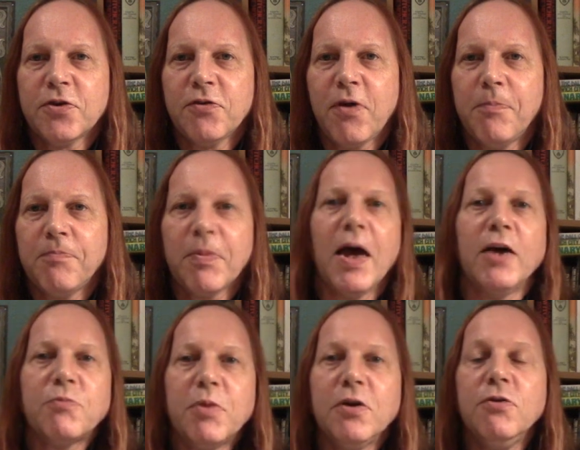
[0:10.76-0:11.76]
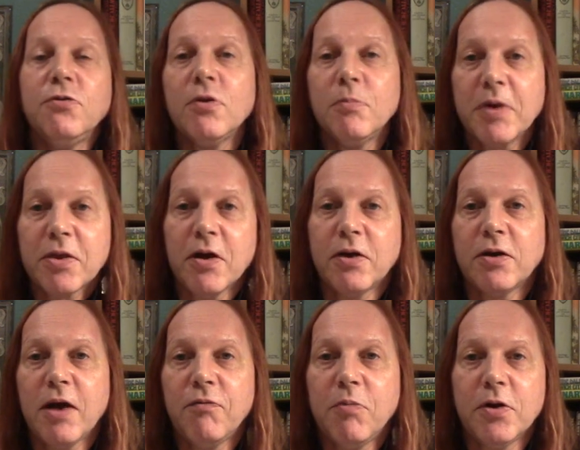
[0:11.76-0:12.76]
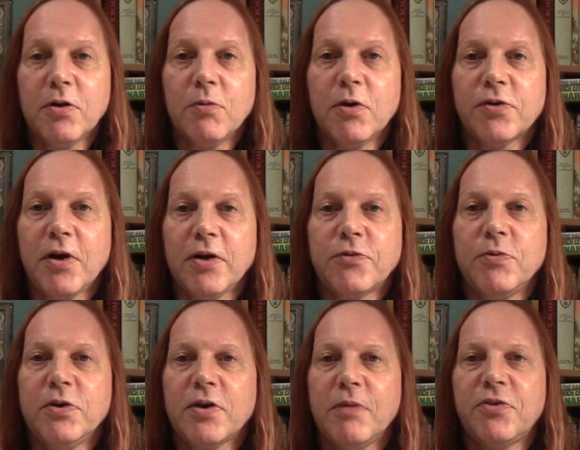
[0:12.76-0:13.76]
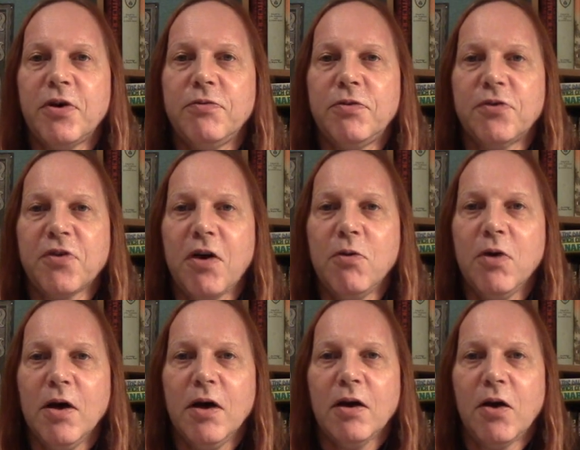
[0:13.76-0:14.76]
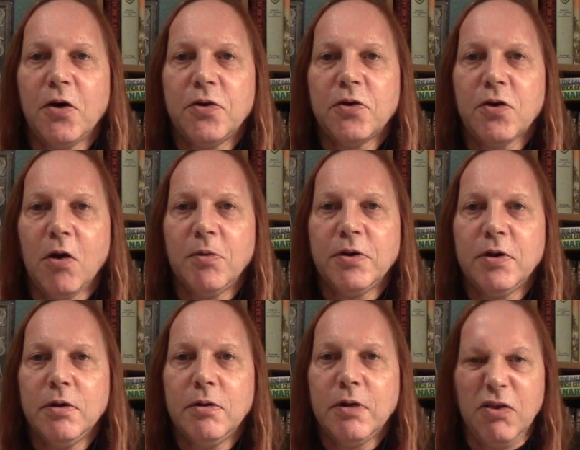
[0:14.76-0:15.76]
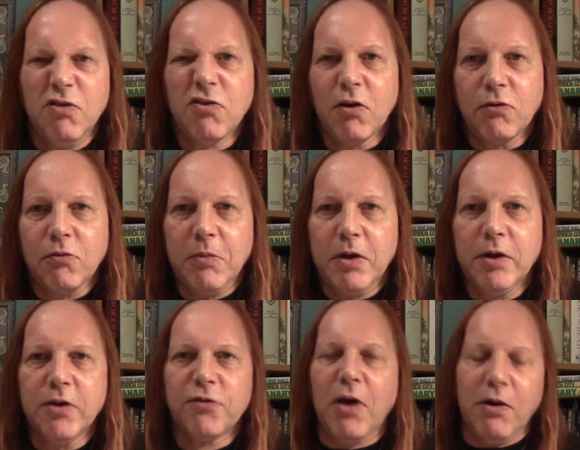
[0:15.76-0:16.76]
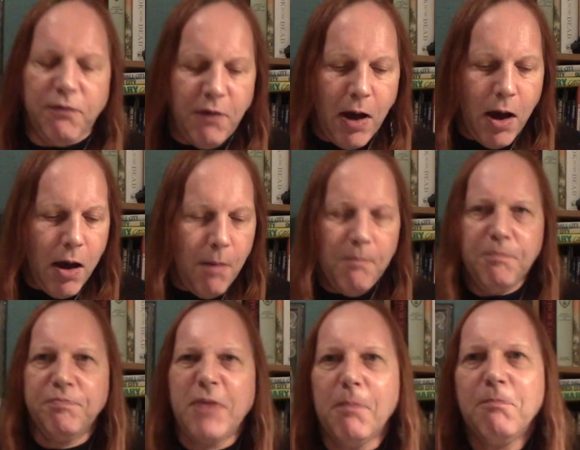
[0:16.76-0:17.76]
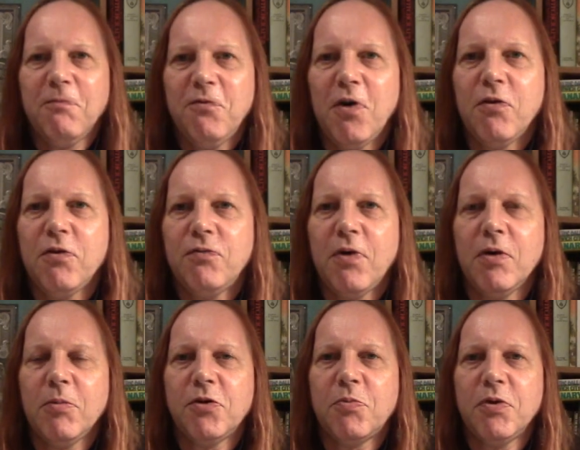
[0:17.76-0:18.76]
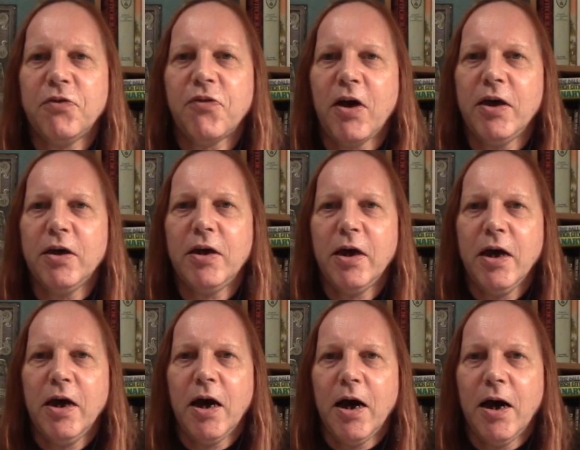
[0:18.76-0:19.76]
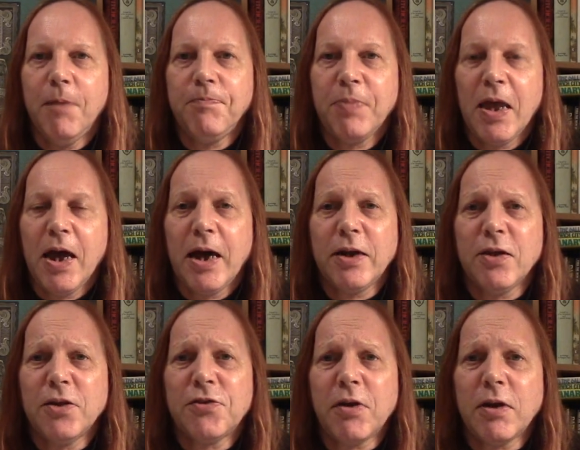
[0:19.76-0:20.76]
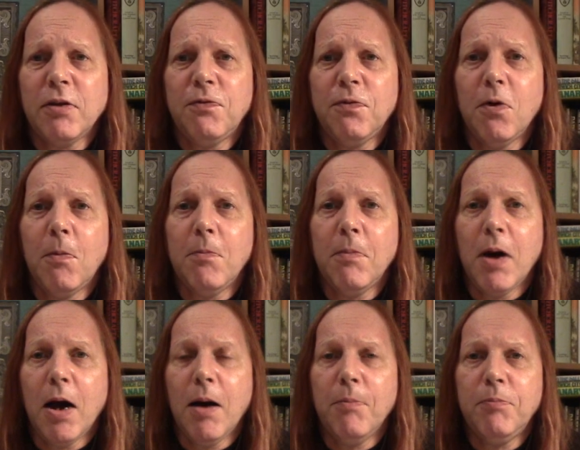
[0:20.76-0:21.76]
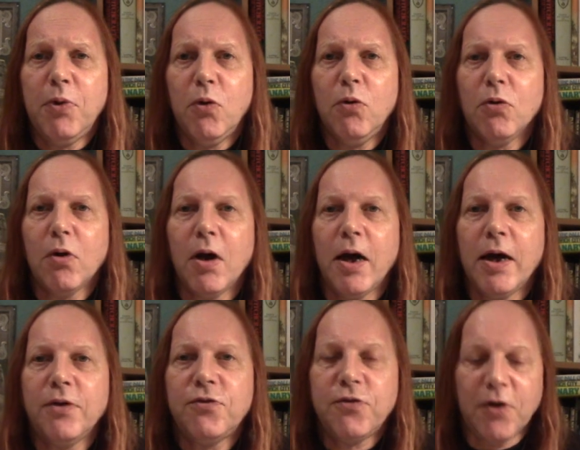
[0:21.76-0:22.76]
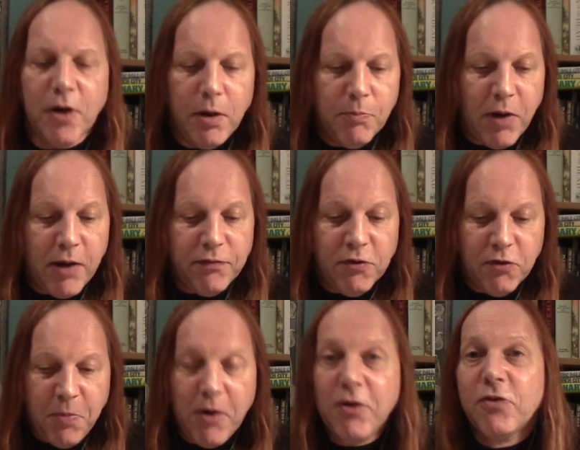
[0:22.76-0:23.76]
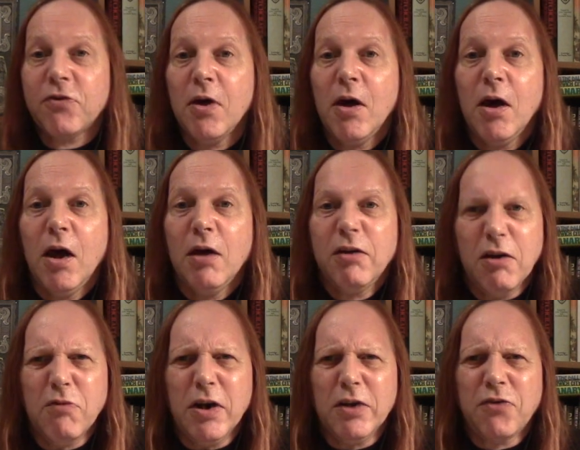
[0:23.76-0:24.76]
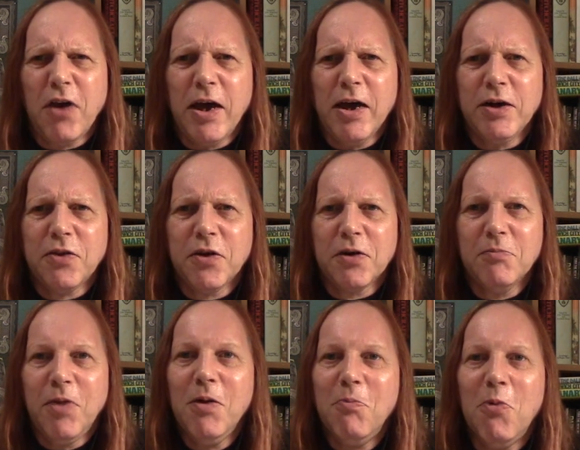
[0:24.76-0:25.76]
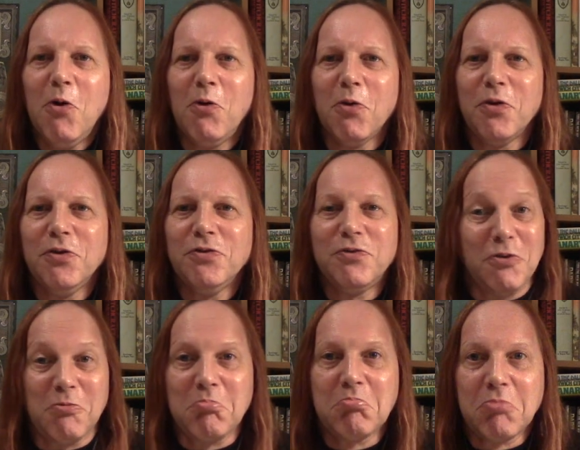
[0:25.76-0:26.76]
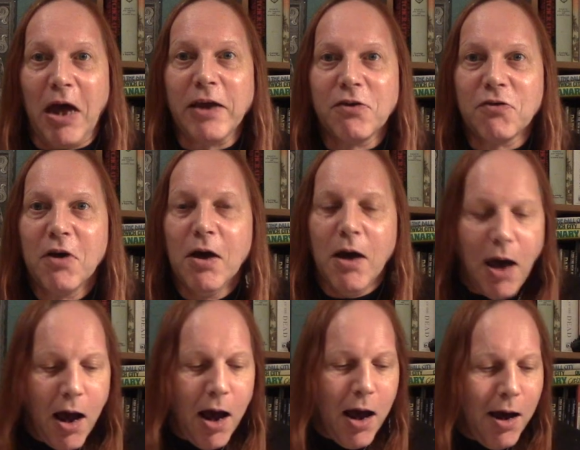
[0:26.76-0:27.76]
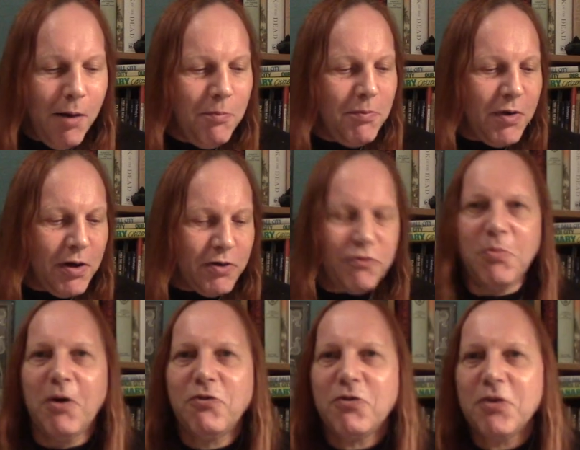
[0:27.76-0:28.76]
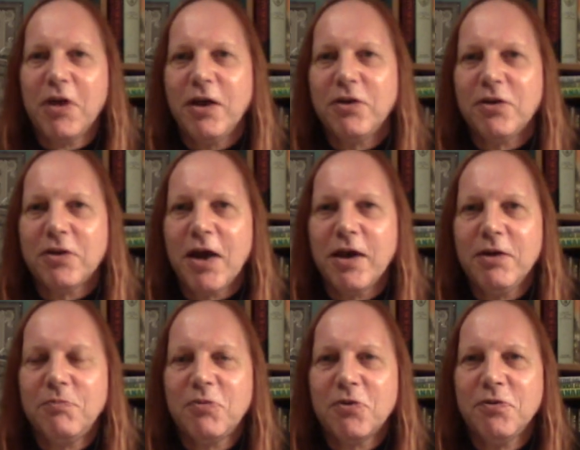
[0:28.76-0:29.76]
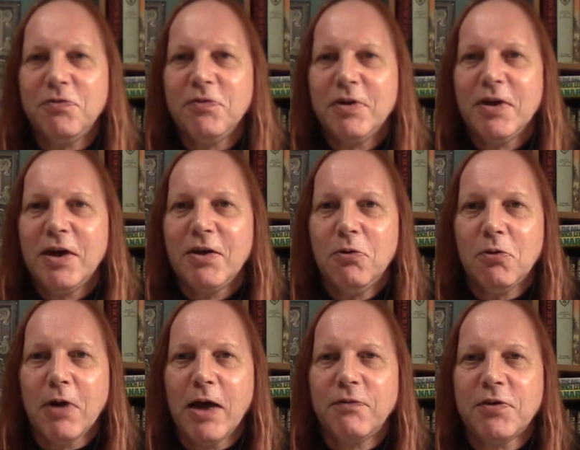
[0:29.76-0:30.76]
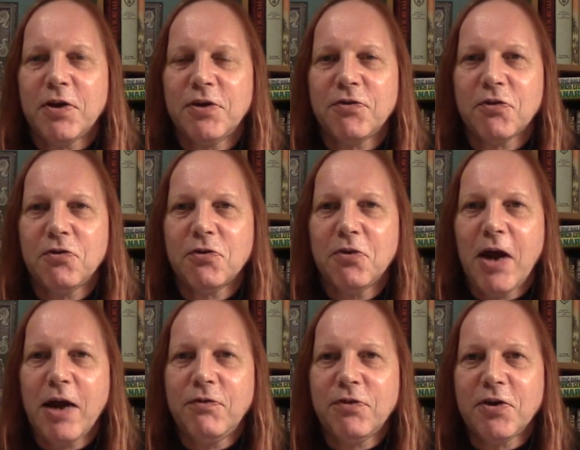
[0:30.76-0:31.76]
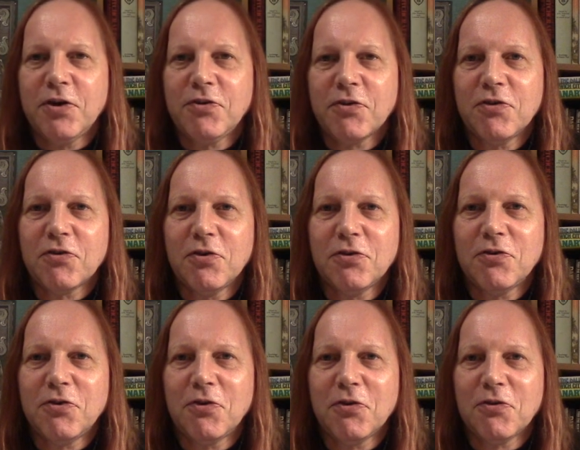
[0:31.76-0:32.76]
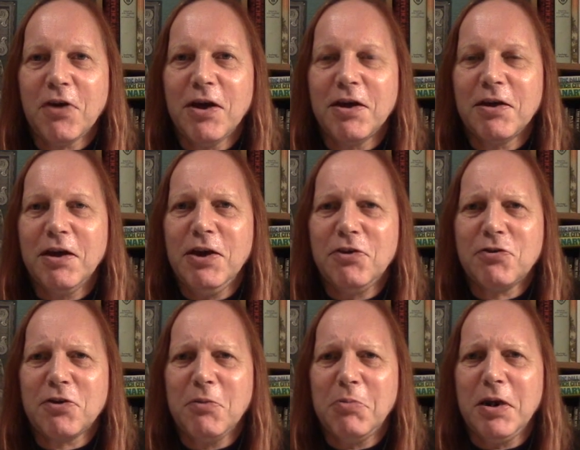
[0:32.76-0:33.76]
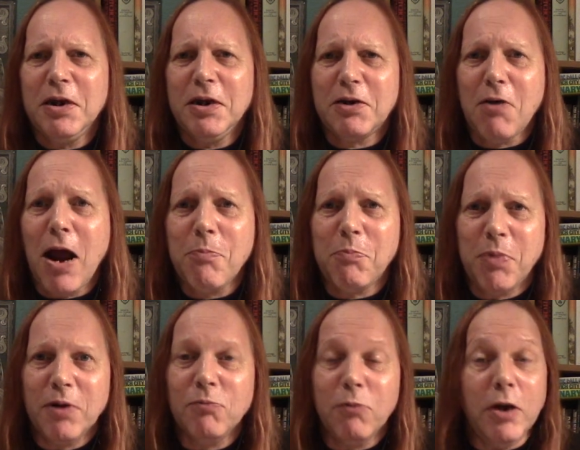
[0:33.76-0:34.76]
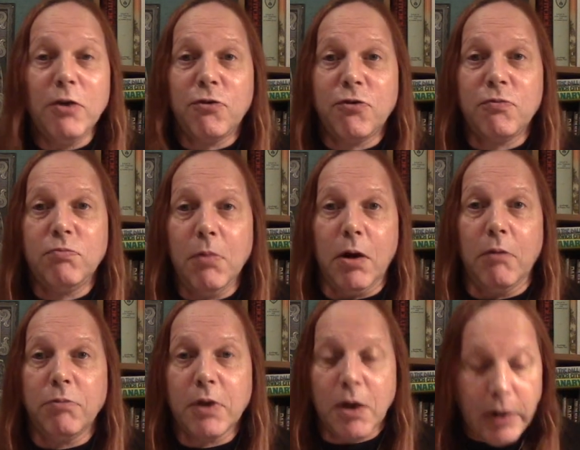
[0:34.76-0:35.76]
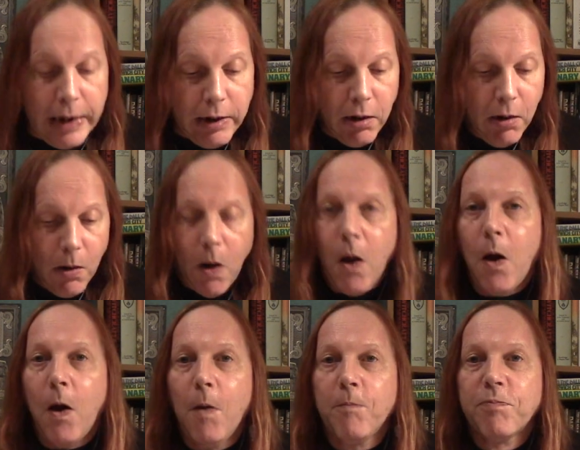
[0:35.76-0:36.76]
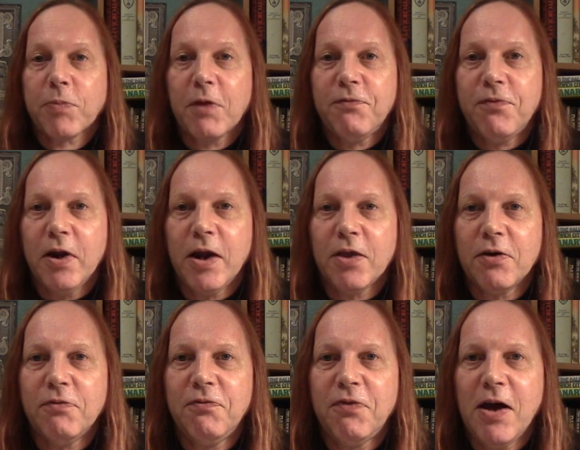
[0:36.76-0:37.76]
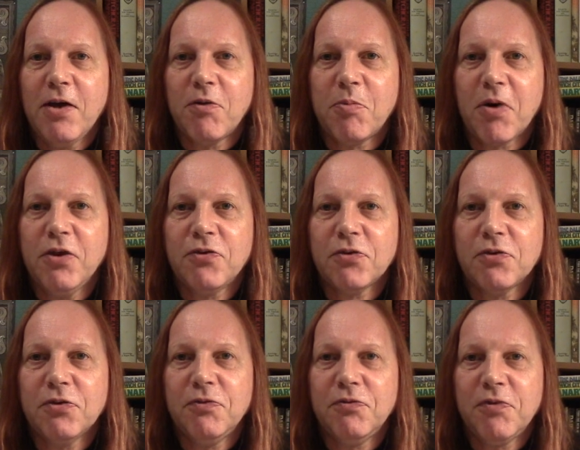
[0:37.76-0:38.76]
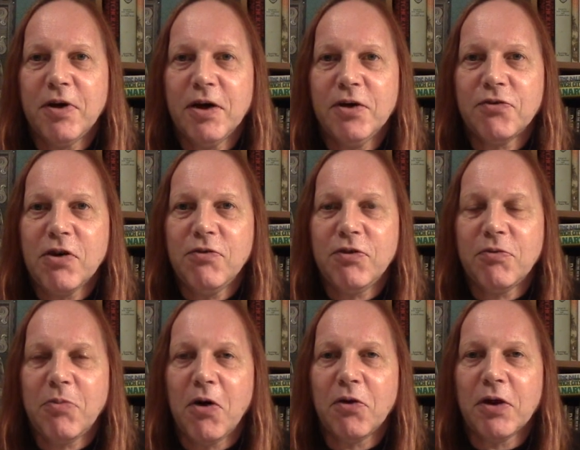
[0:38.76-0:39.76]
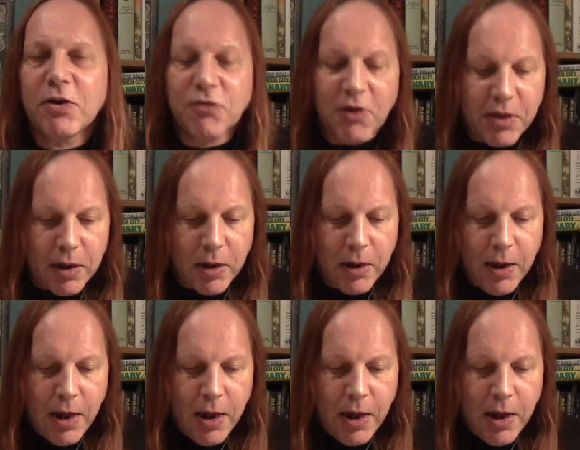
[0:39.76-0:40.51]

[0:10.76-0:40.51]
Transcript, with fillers: Goodrum. As per usual, a big thank you to everybody that watched last week's episode of the show, liked, commented, did the social media stuff. Um, yep, very, very much appreciated. Um, had a nice thank you from um, Paul at uh, Brave New Spirits. Didn't really say anything more than just thanks. Um, I suppose at the end of the day, sort of, all advertising is good advertising as long as you're not saying it's completely crap, but which I don't think I did. Um, another fair appraisal of uh, a series of bottlings, I think.